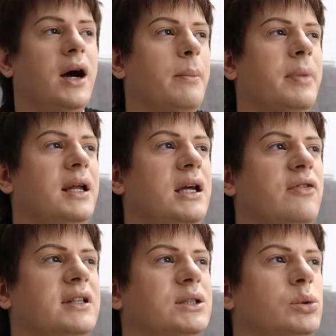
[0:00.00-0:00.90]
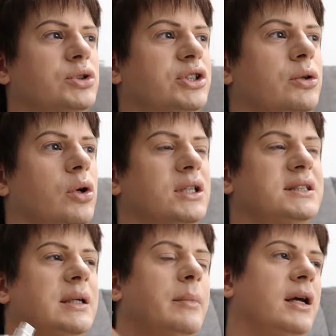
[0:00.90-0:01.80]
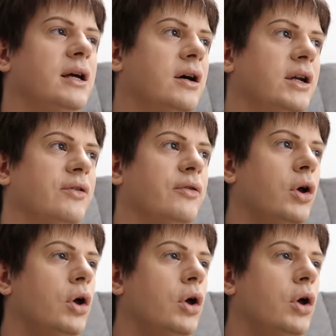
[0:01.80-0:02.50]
I believe it's also got a similar kind of